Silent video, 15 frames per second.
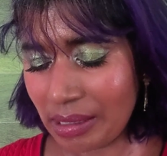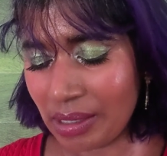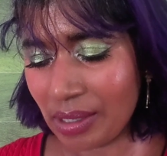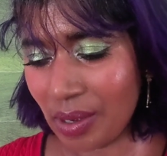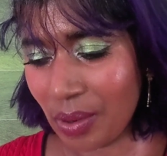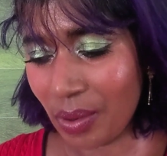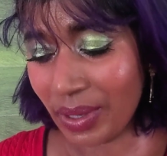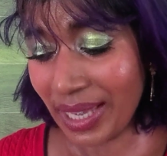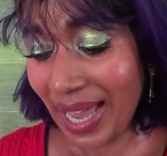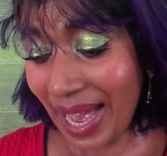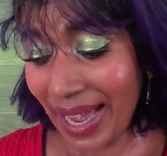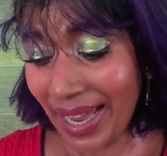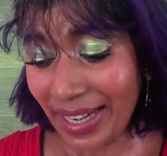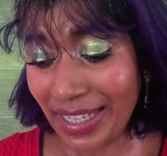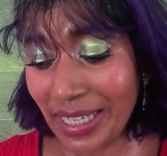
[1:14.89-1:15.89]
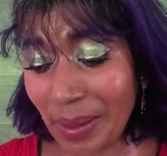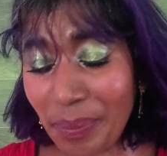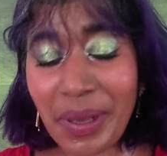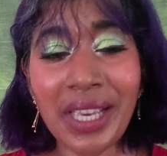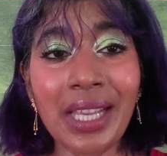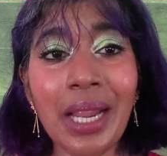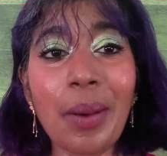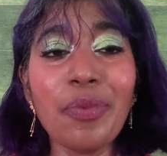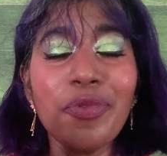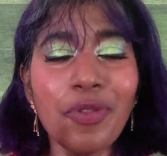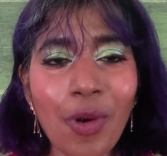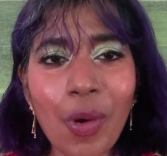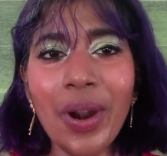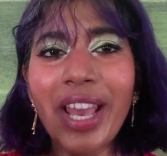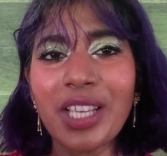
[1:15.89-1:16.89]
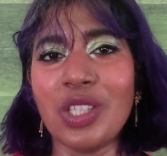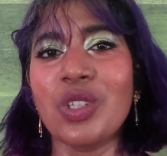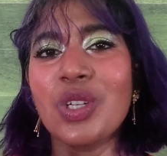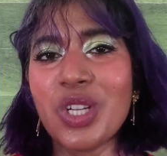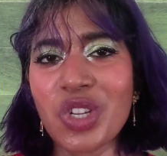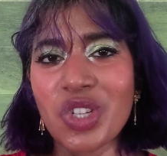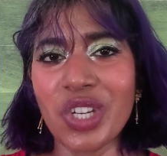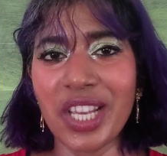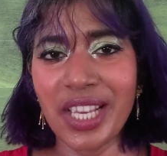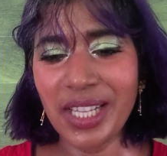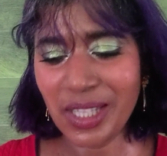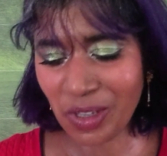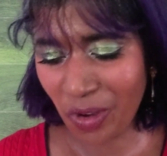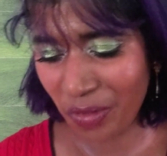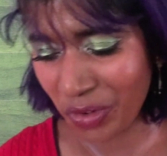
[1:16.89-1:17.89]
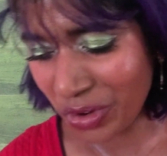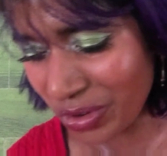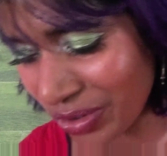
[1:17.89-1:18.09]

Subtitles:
So yeah, I ended up picking up 4 extra shades of her